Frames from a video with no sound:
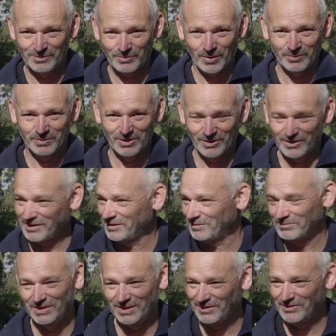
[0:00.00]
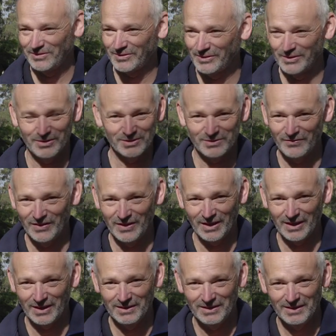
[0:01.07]
you're probably looking at me through this
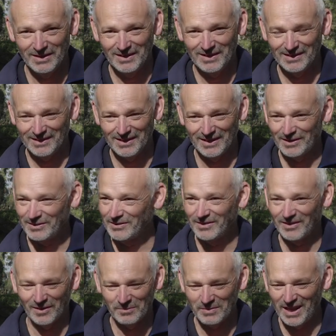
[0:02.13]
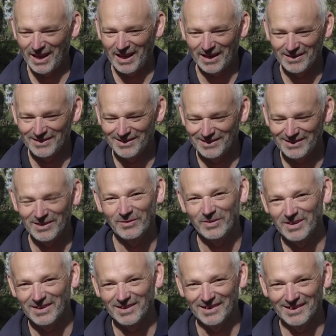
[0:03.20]
video and going, oh man, you
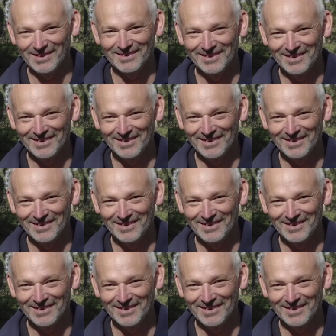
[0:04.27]
idiot.